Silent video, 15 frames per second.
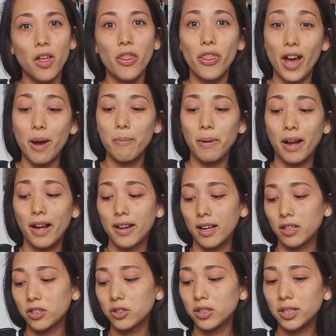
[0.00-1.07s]
that bad
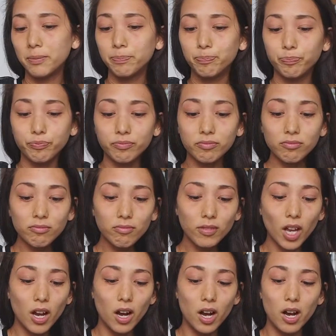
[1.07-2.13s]
actually.
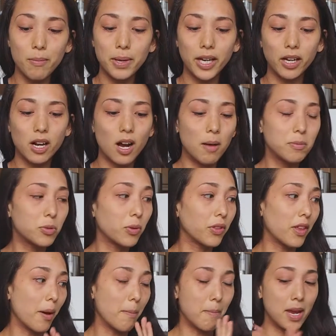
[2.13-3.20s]
And it comes
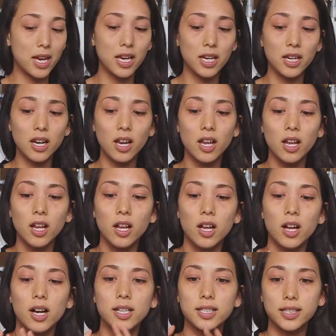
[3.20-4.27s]
with a main,
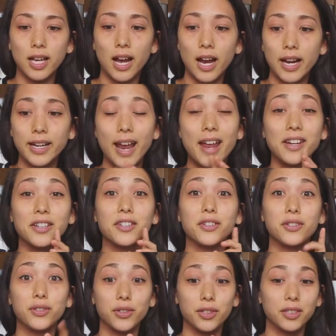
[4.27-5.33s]
a side, and a
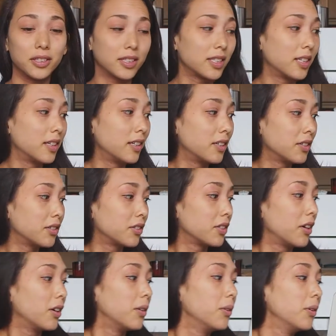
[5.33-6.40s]
dessert.
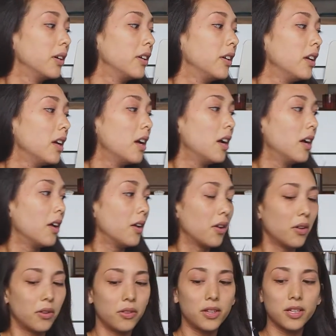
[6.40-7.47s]
So
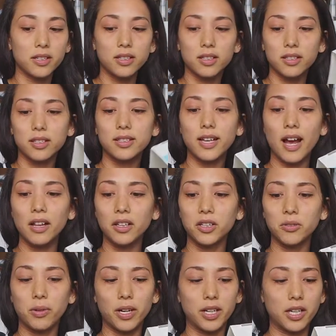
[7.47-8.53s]
this
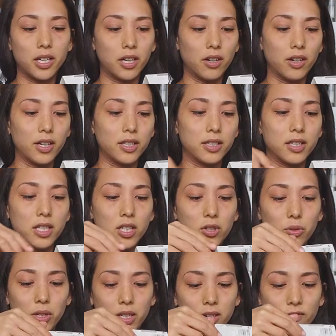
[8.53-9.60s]
salad right here is the
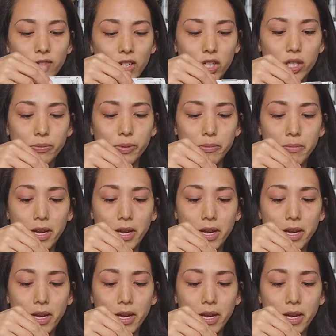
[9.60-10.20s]
green vegetable